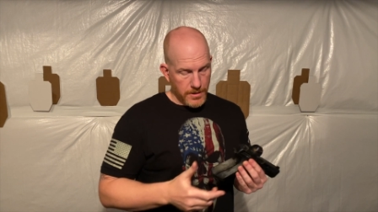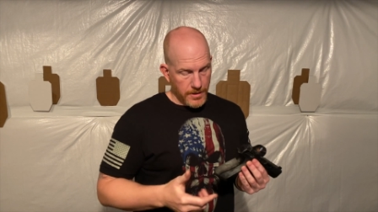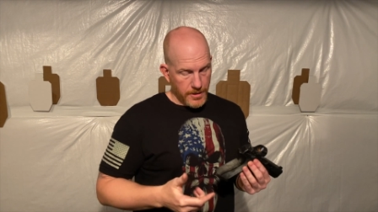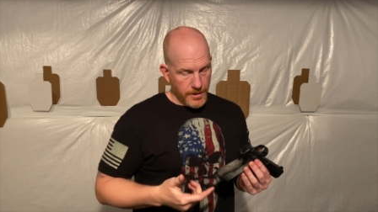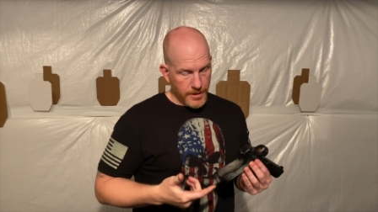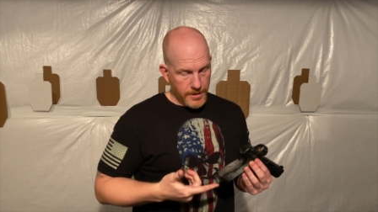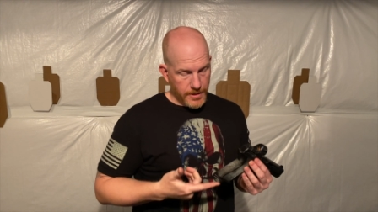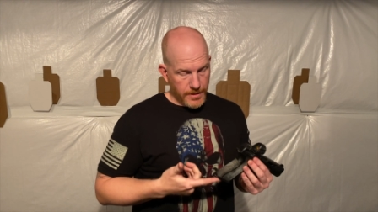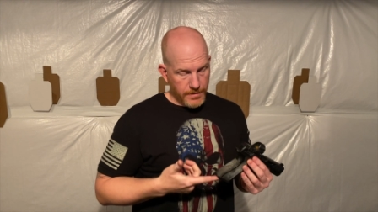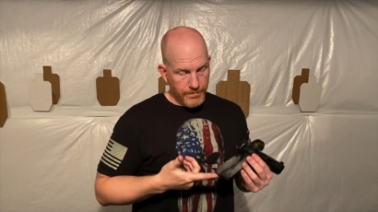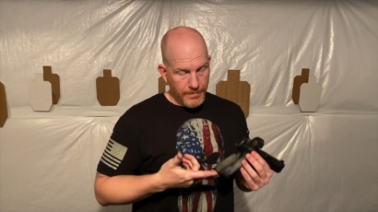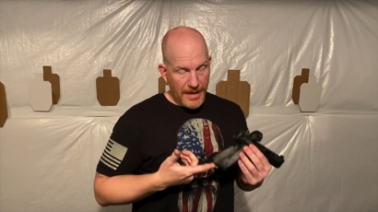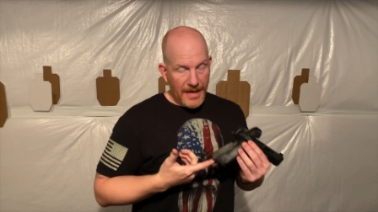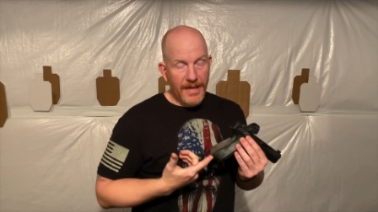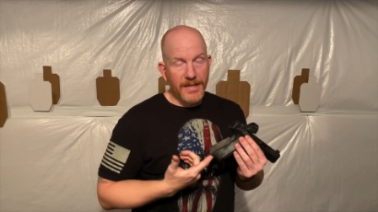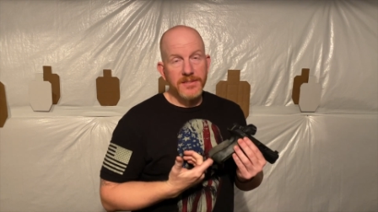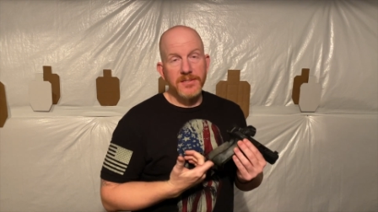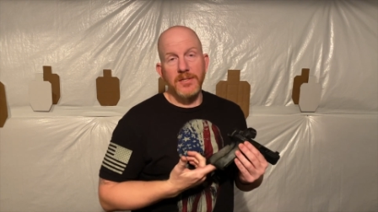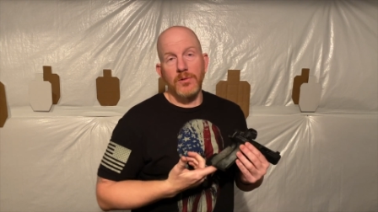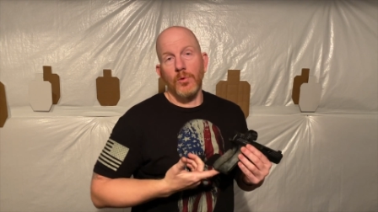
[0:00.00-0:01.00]
Uh,
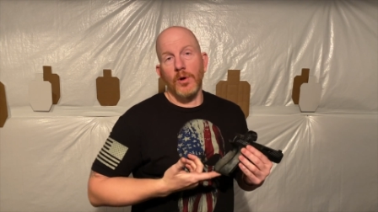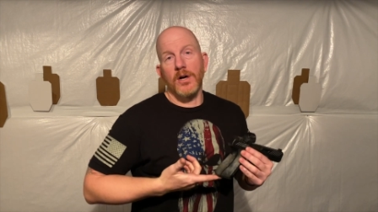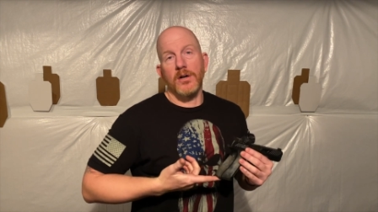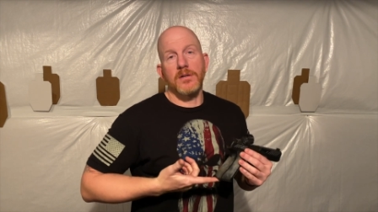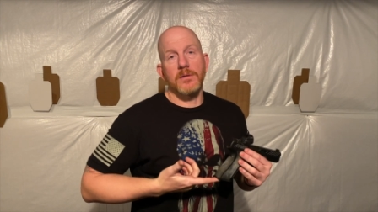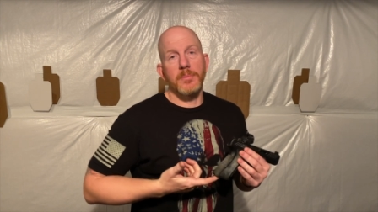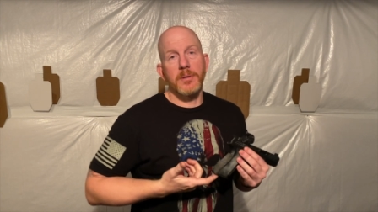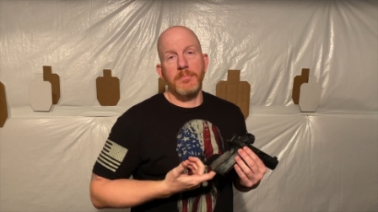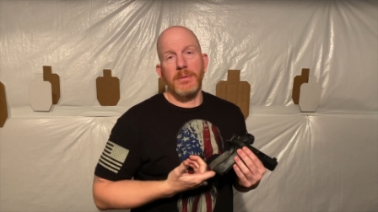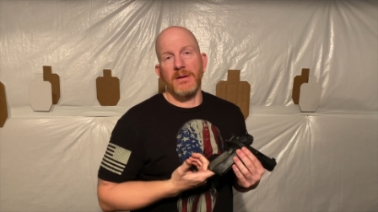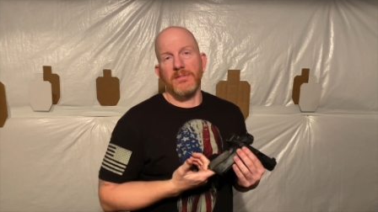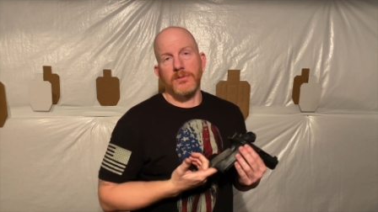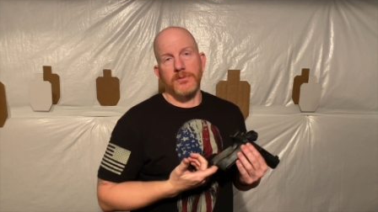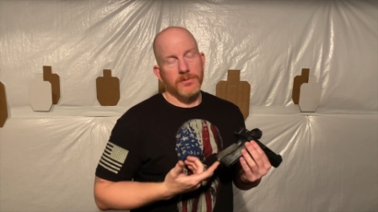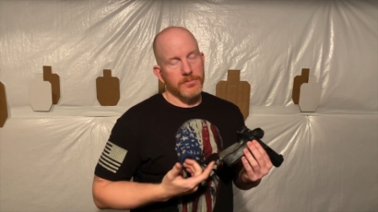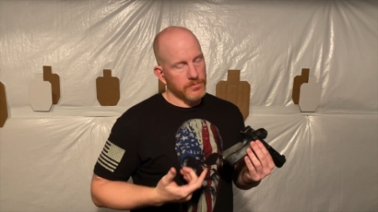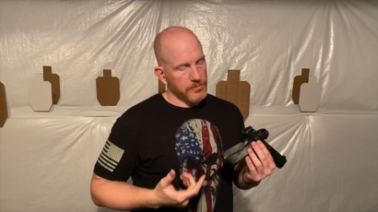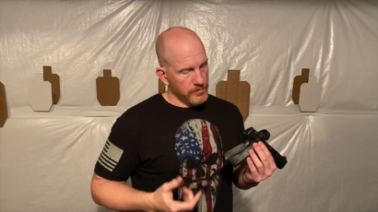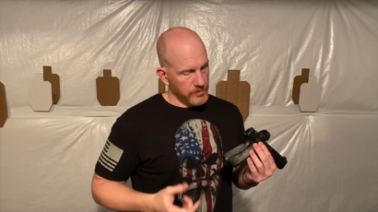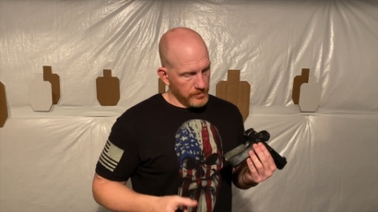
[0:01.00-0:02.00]
magazine well could be beveled.
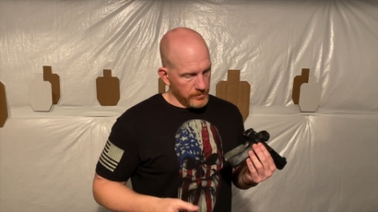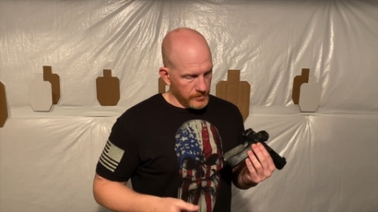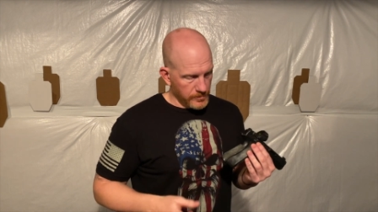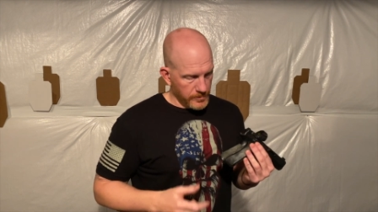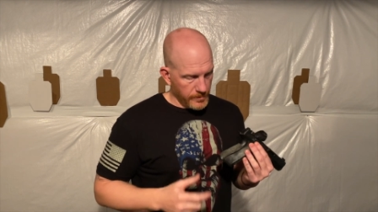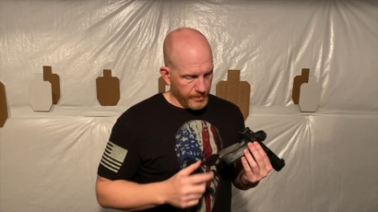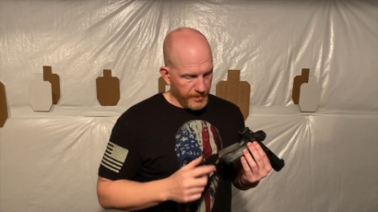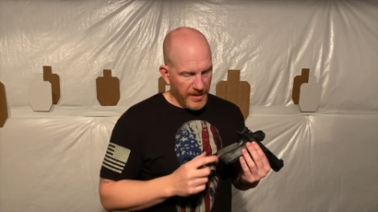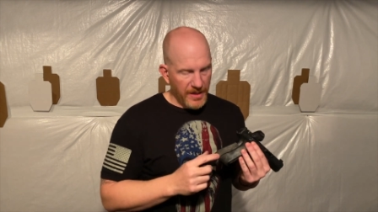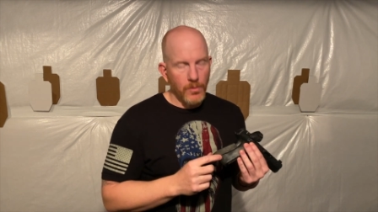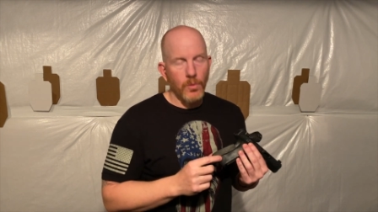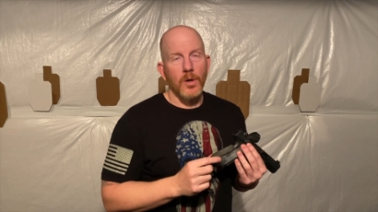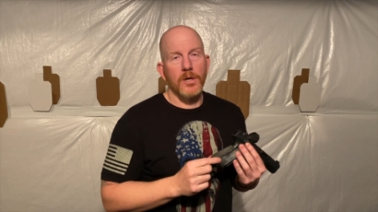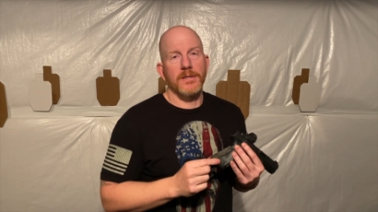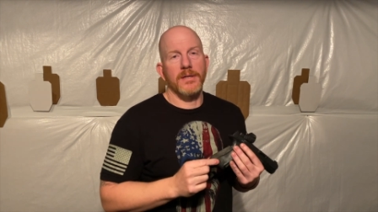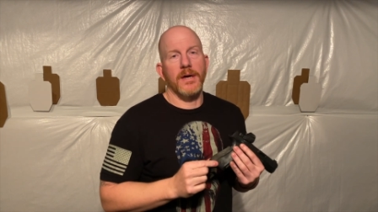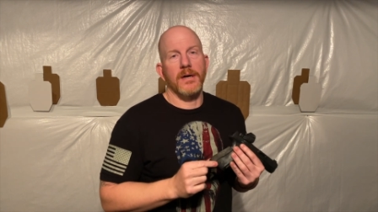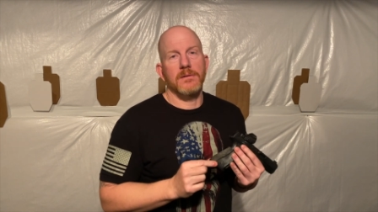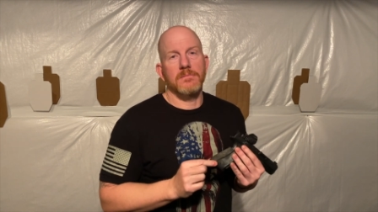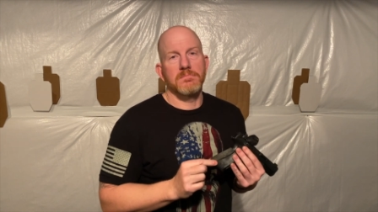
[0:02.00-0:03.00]
Pin
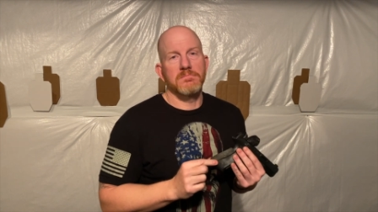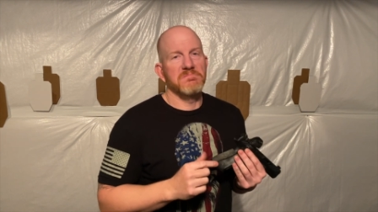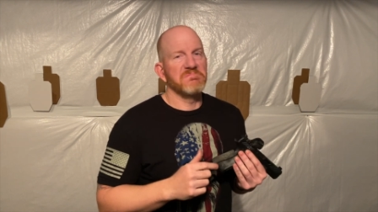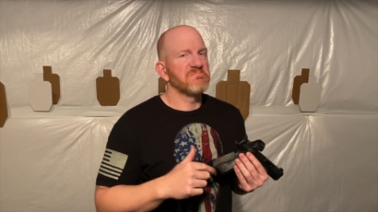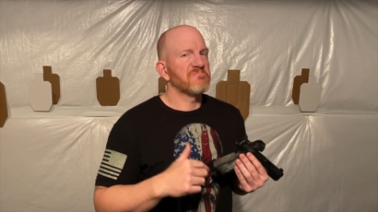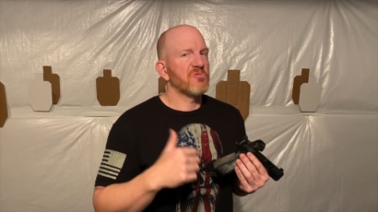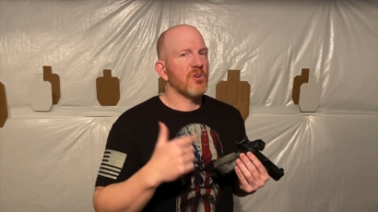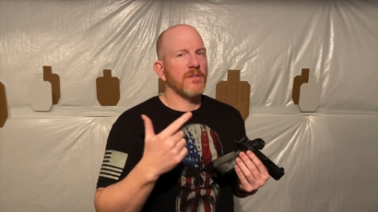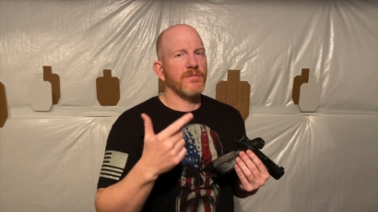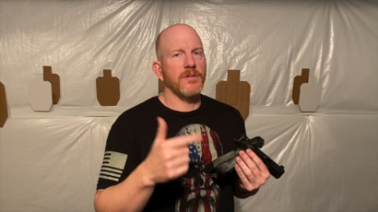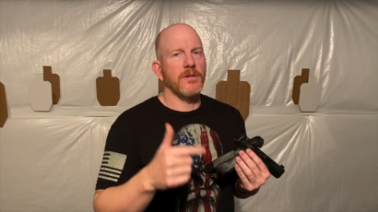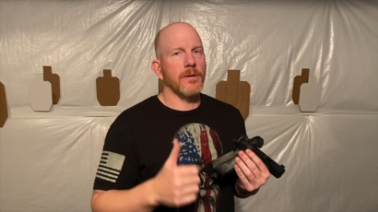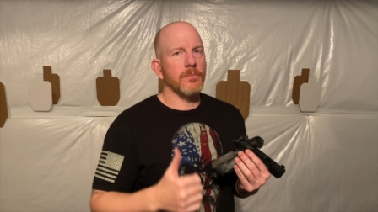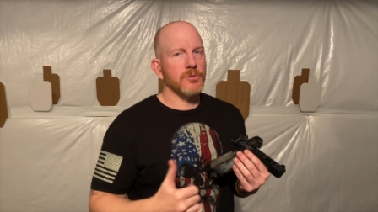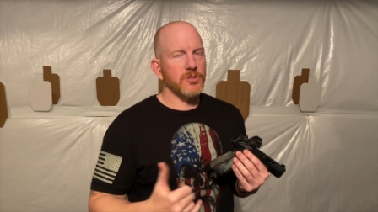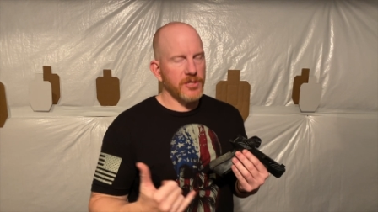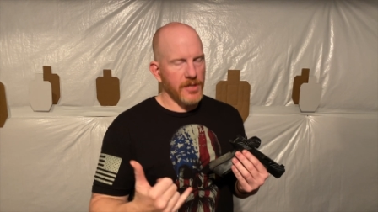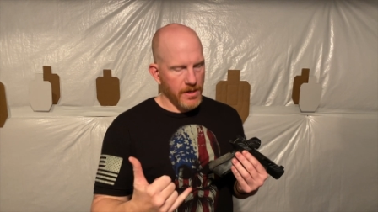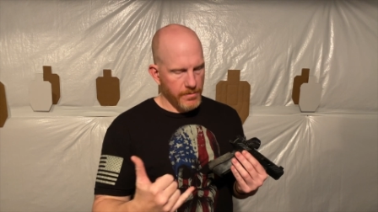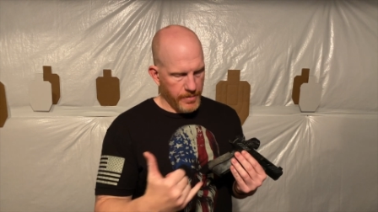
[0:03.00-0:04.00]
walked out, roughed it up
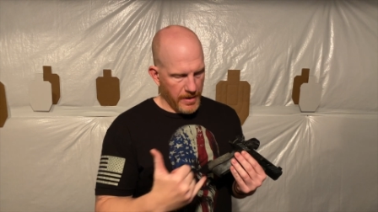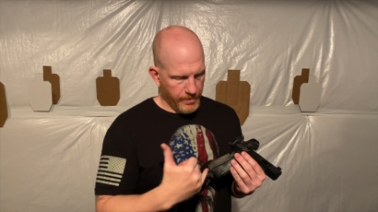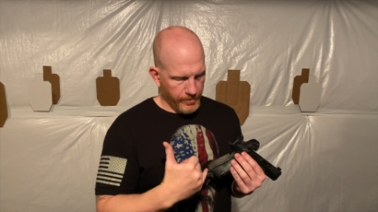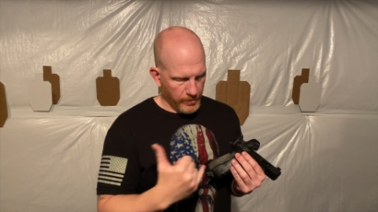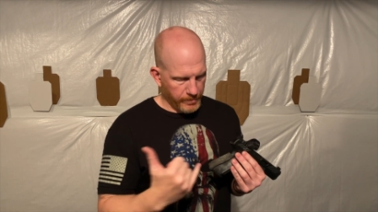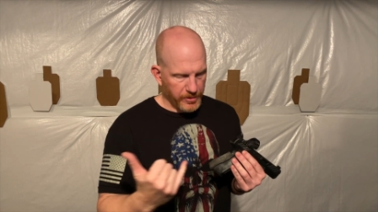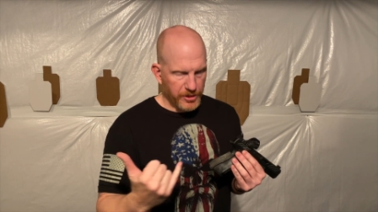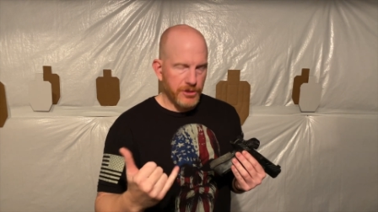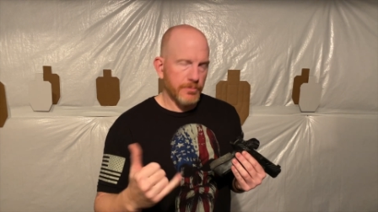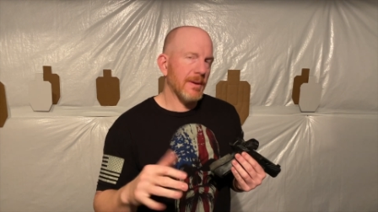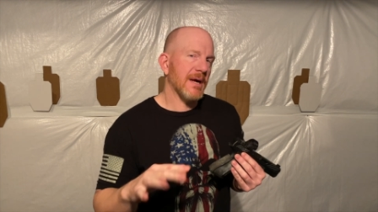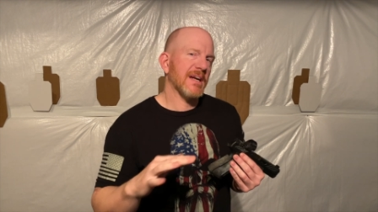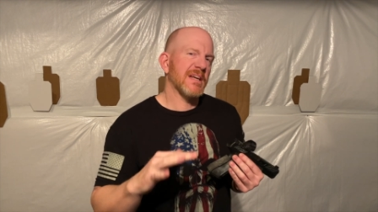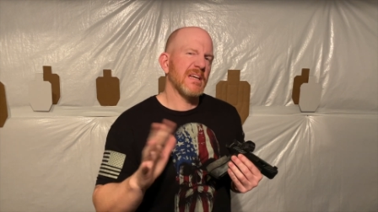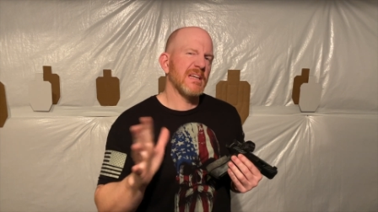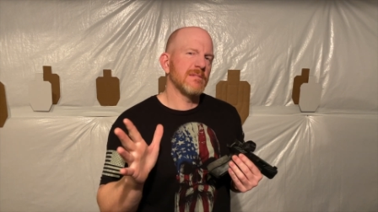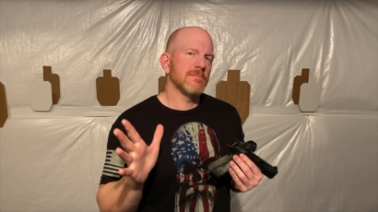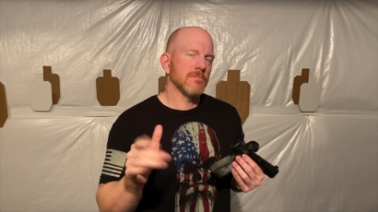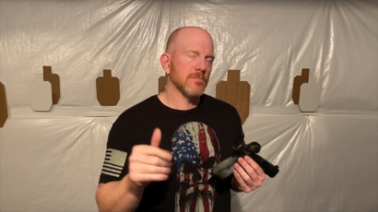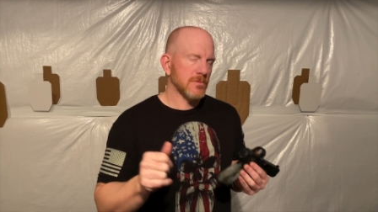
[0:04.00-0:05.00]
with sandpaper, pushed it back
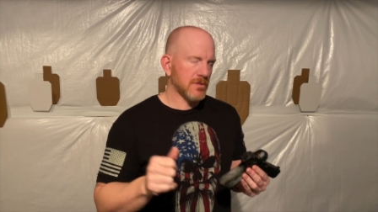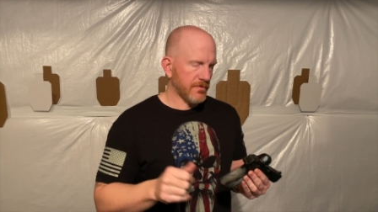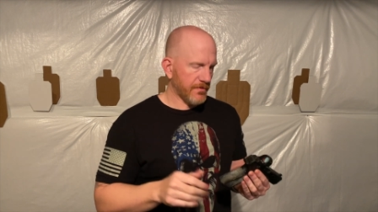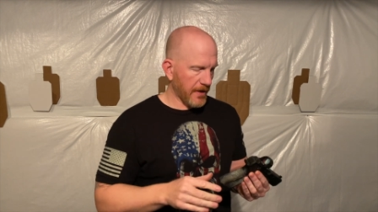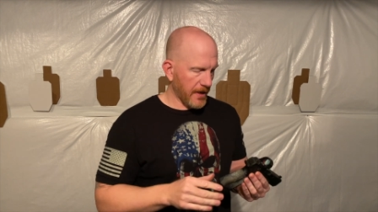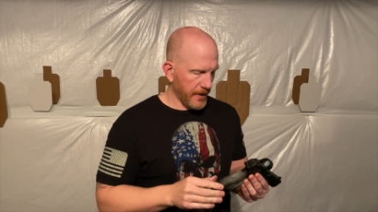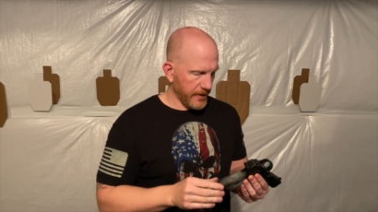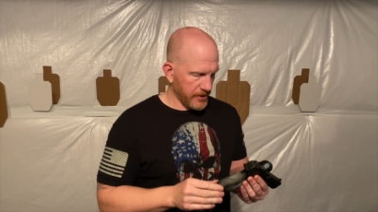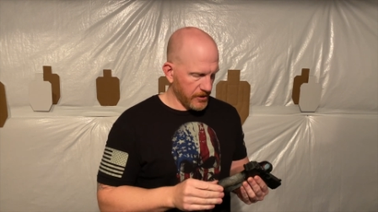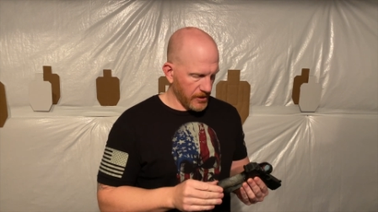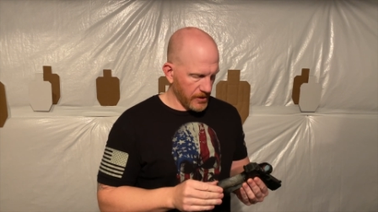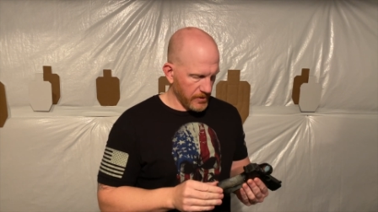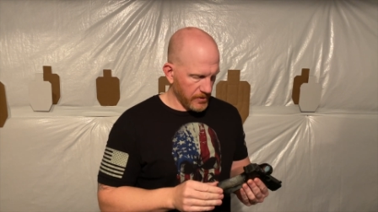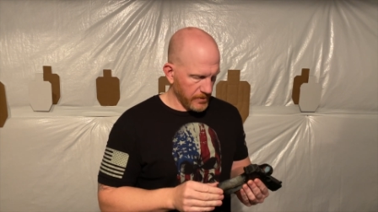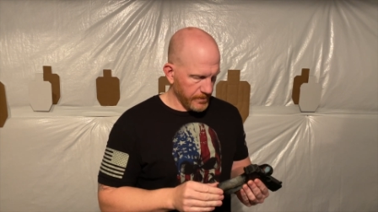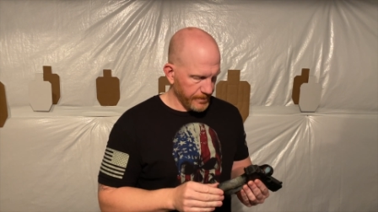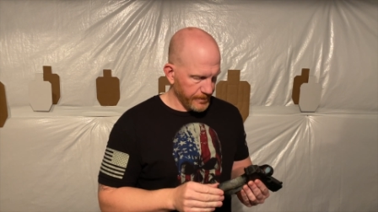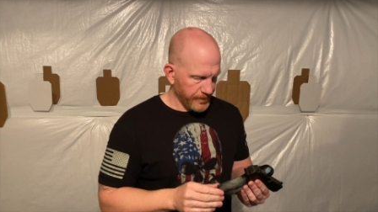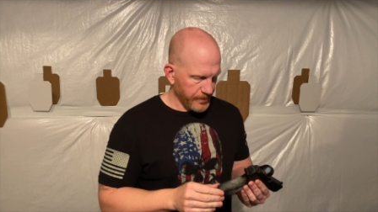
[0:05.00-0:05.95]
in. It's fine since.